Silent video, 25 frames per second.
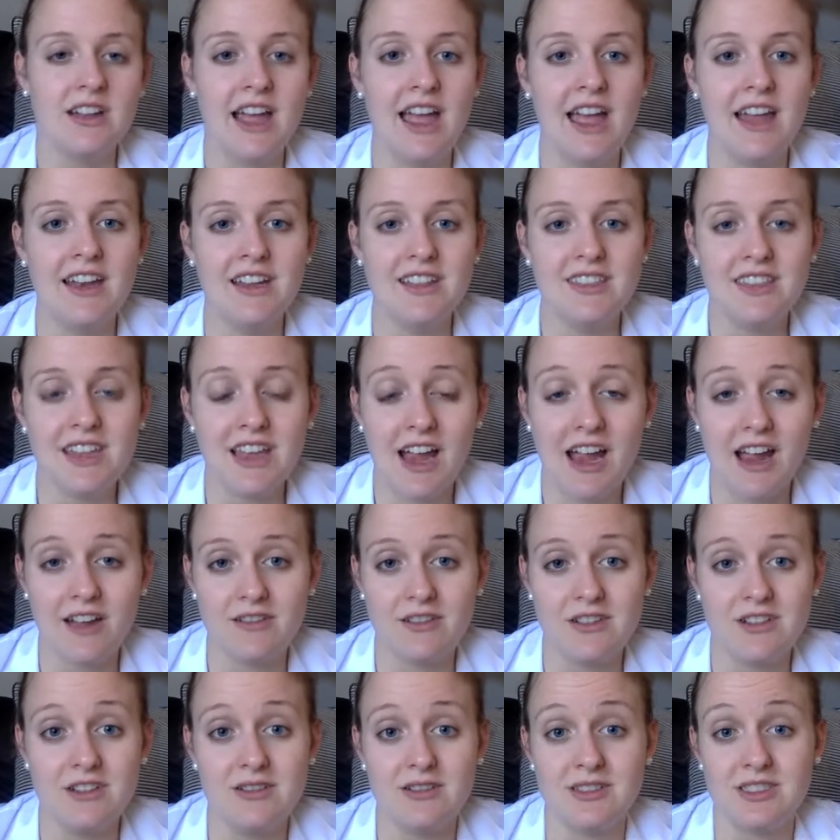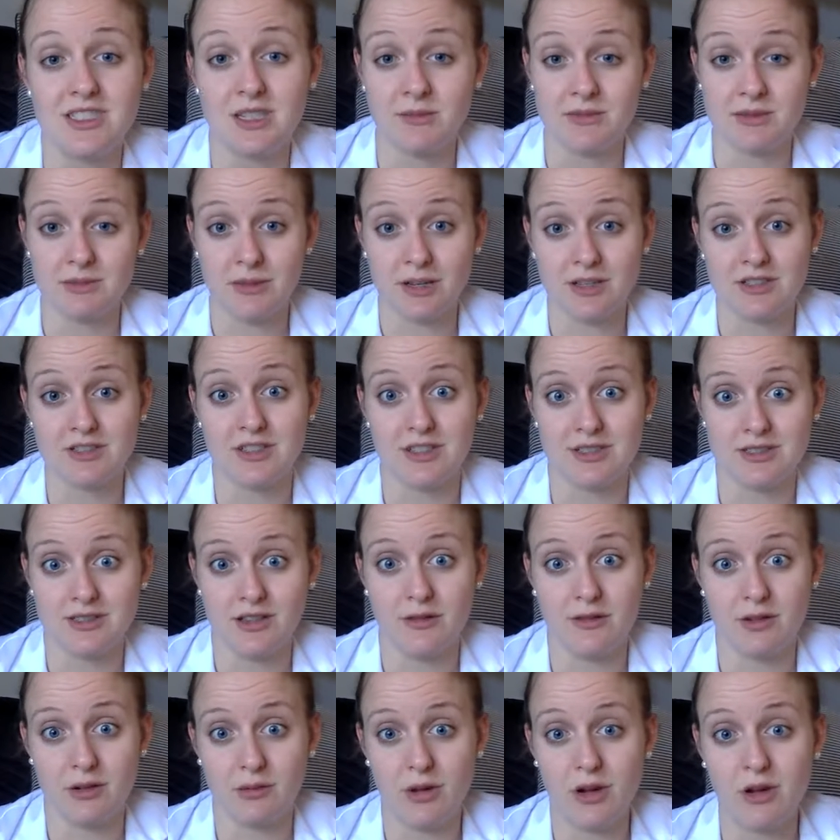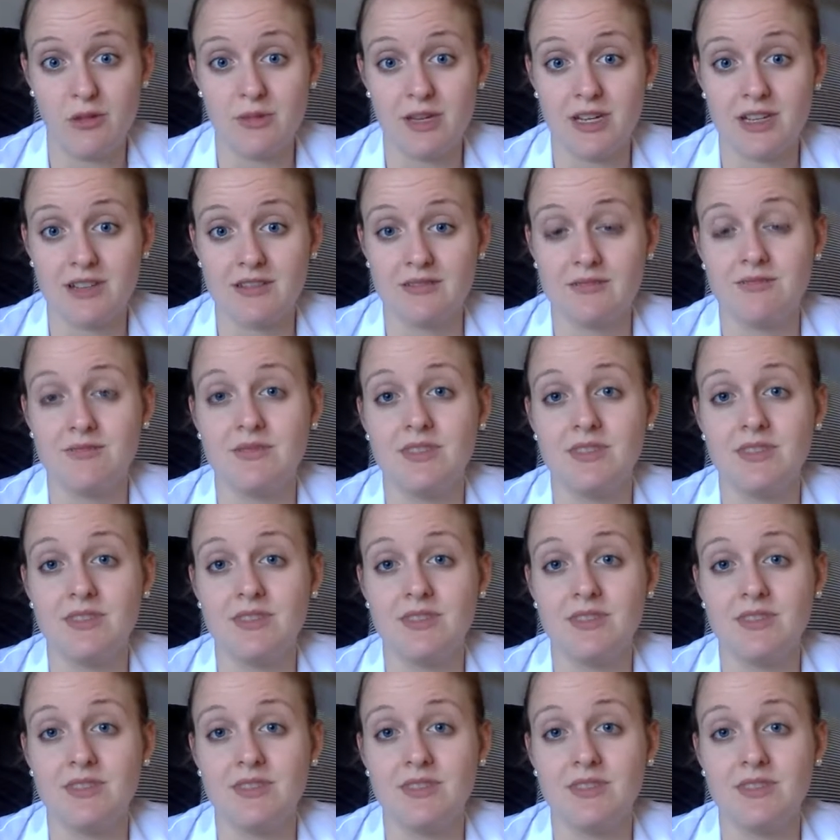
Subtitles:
anything I have to do seems much less overwhelming.